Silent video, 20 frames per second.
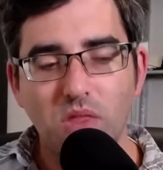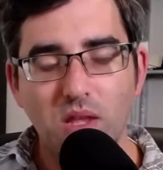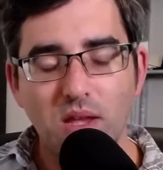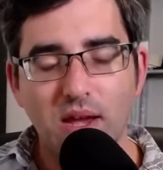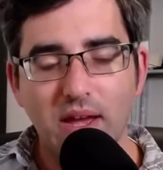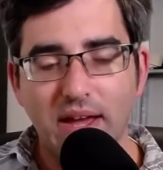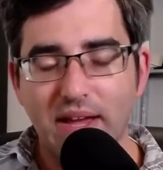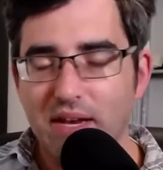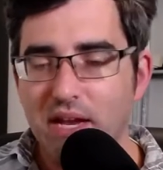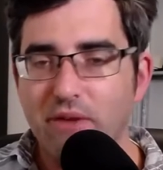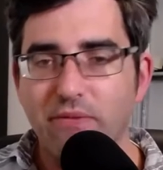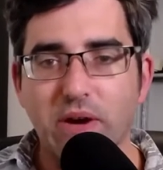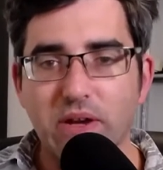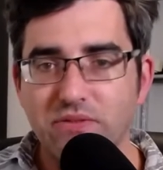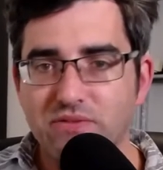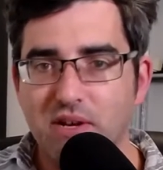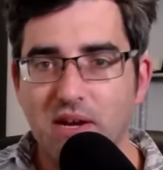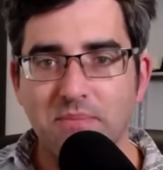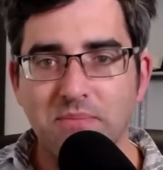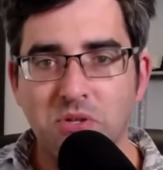and likewise,
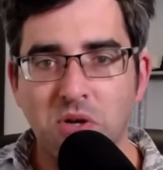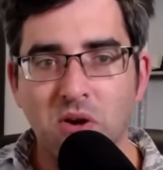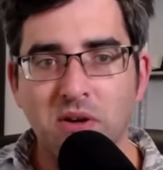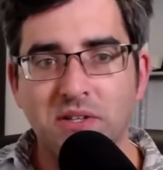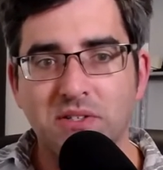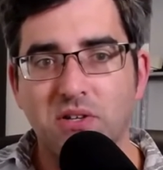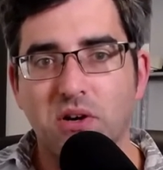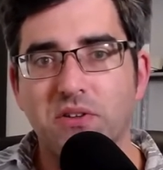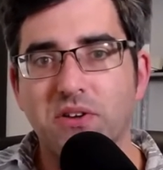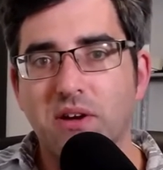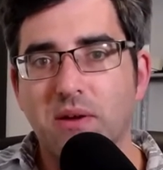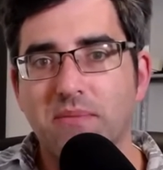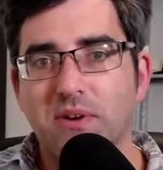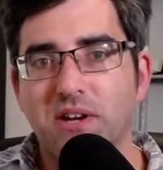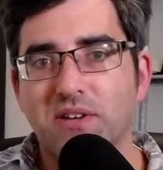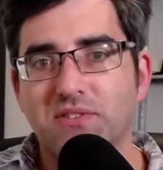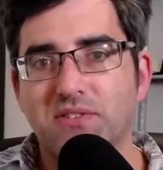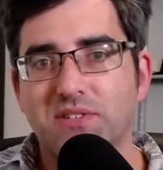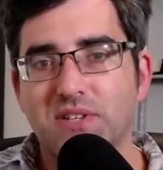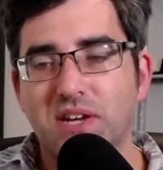when I'm talking to other
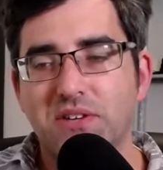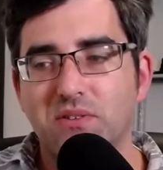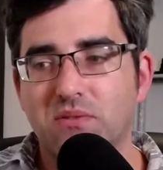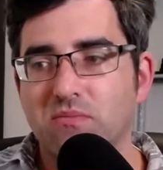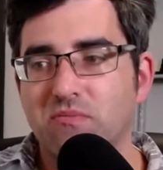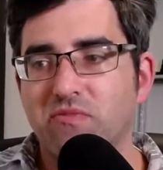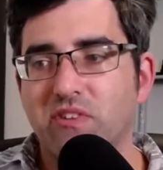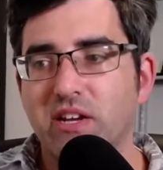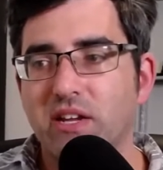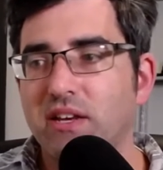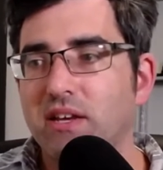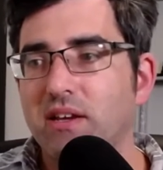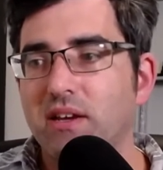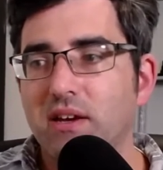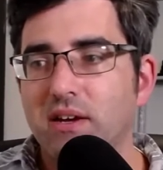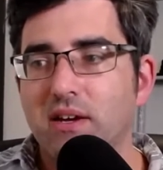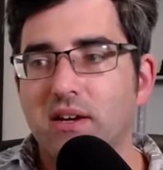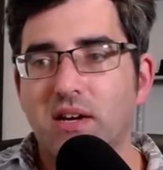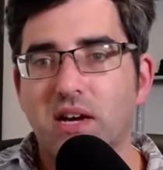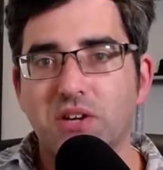immigrants, I don't really.
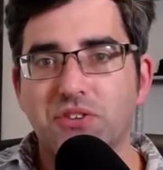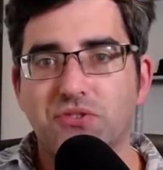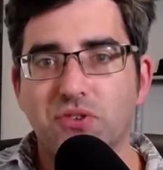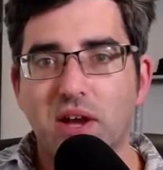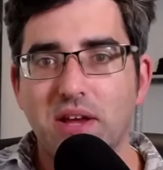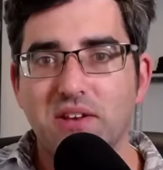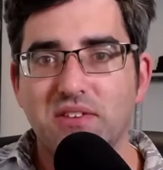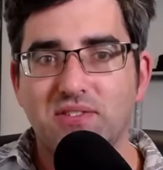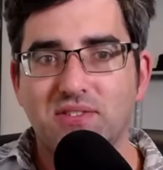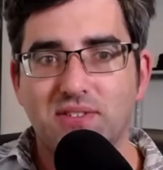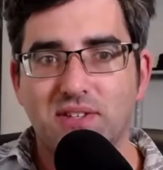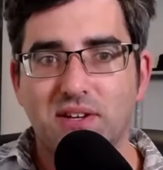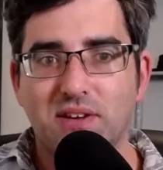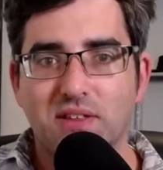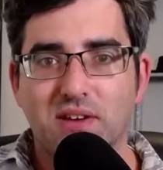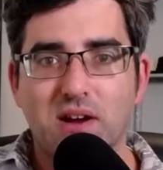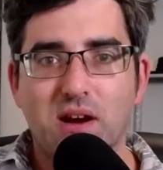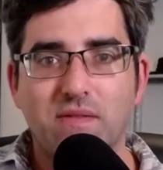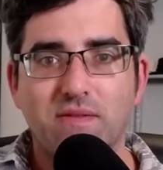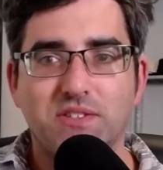I try to steer the
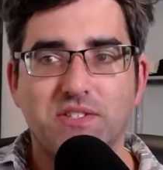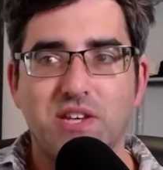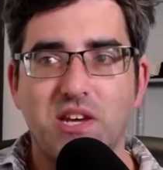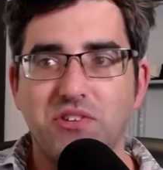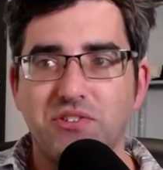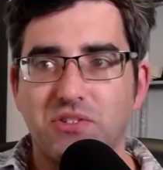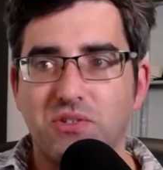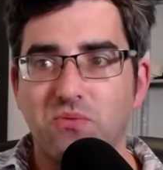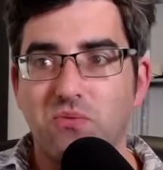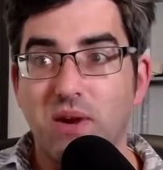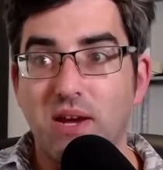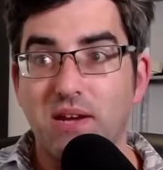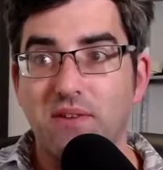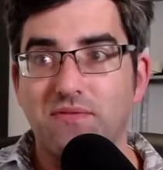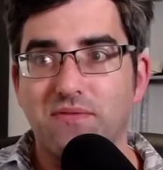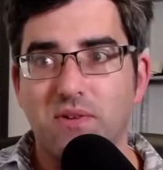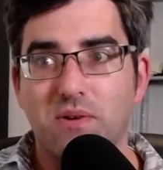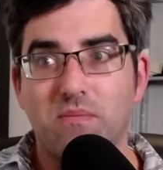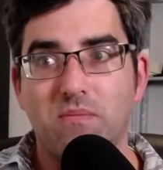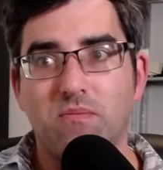conversation away
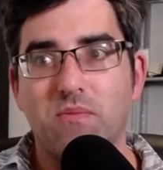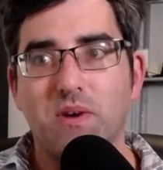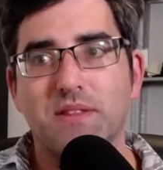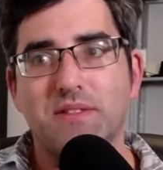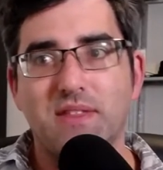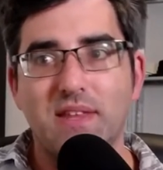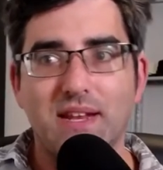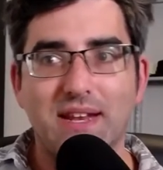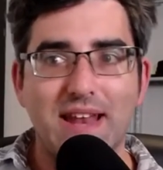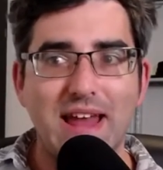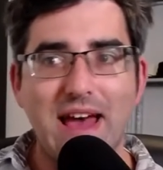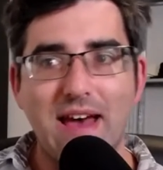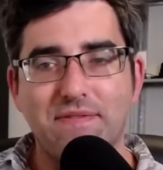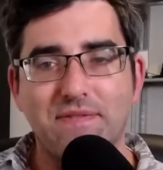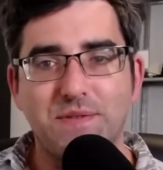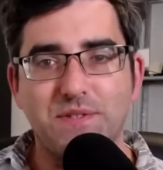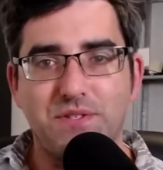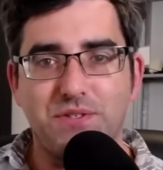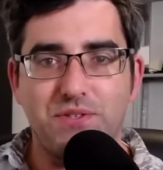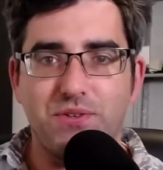from what they
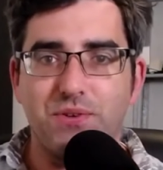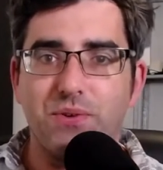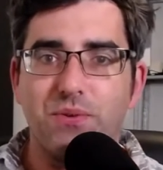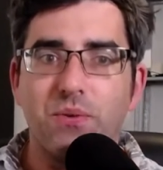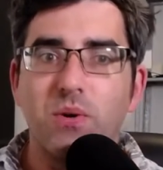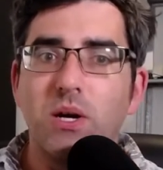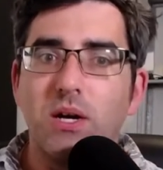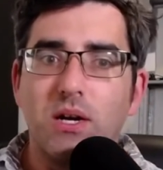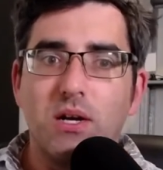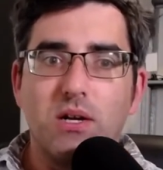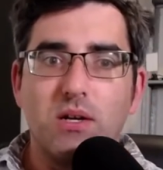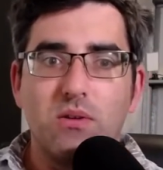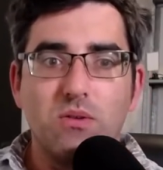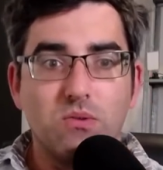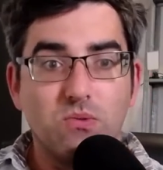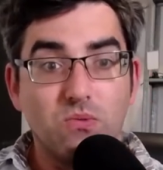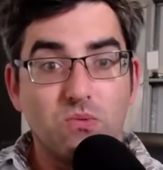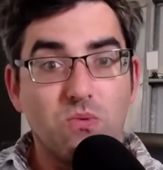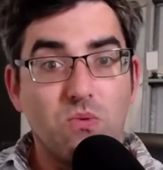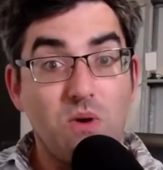left to
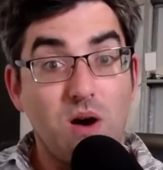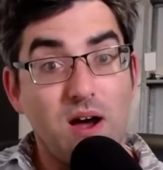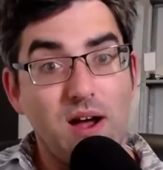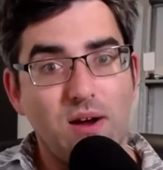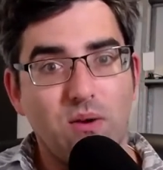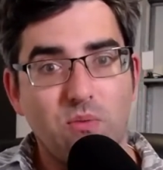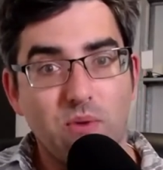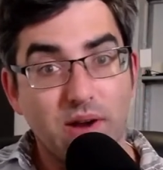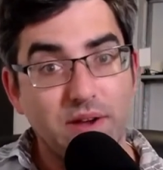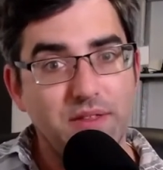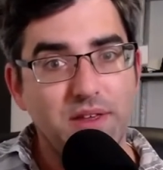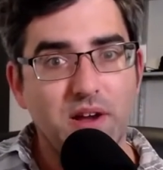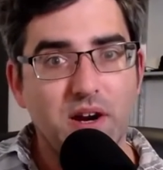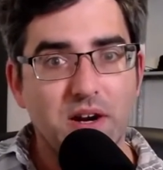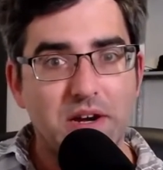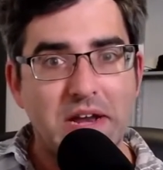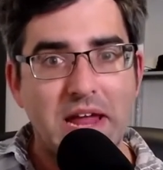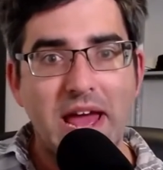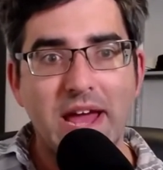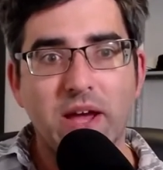what where they
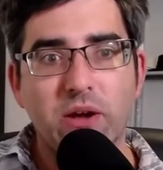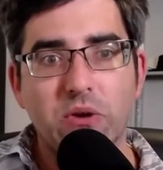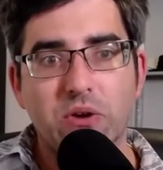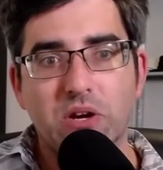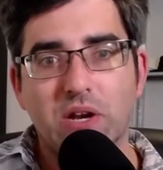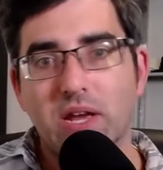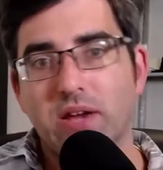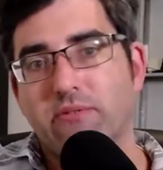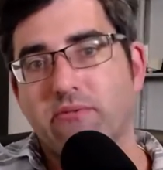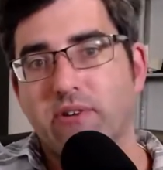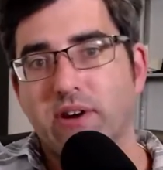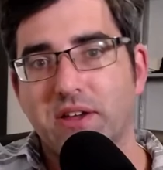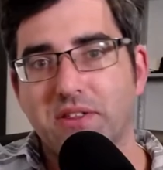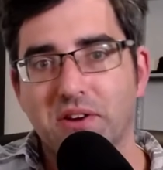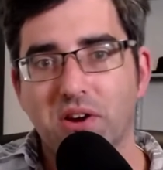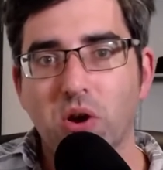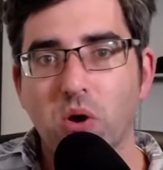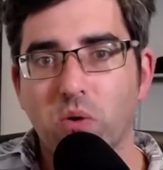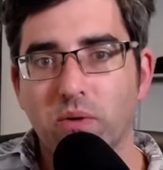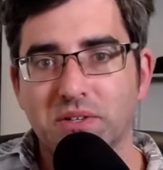are now and like where they're
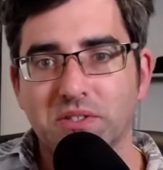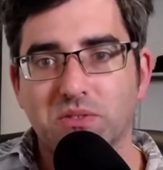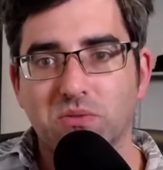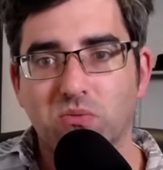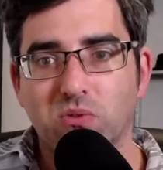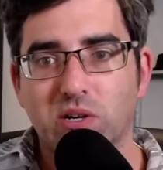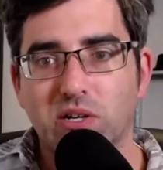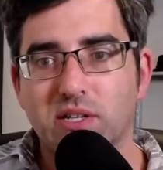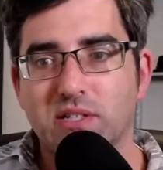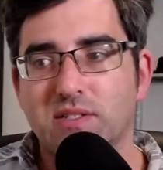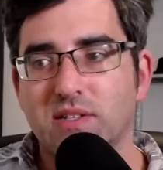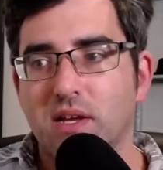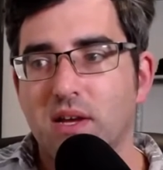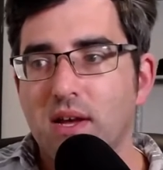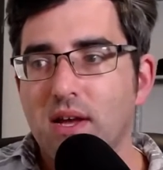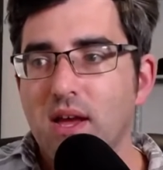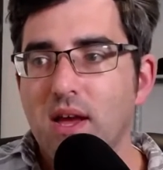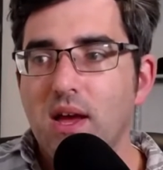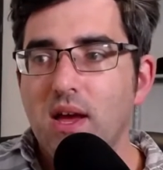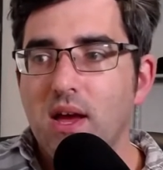going towards.
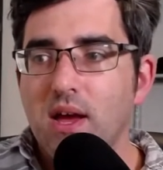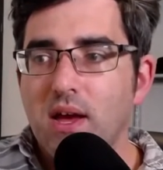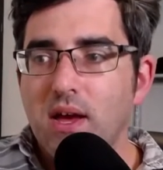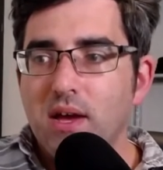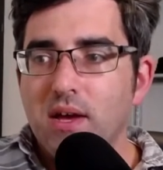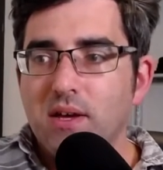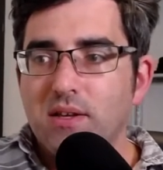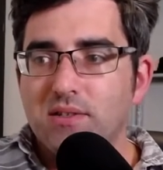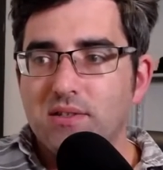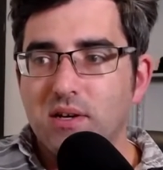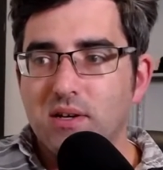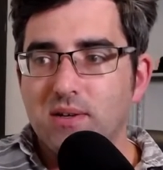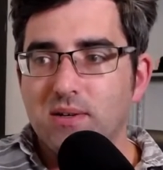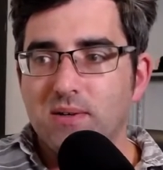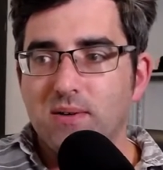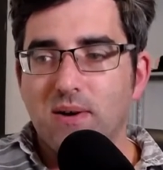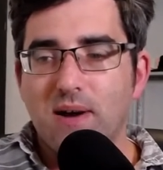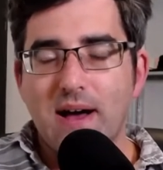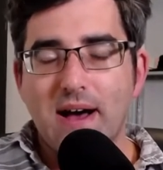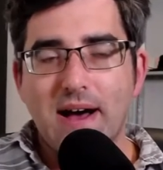
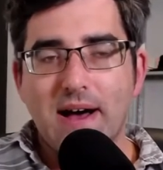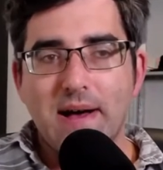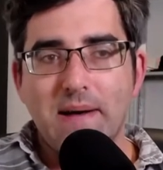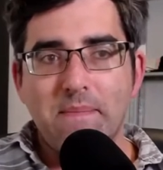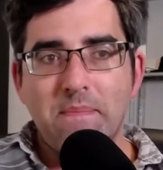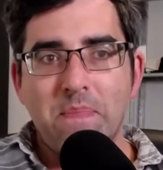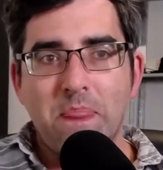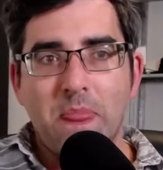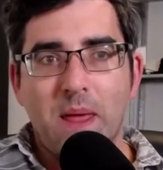So, um,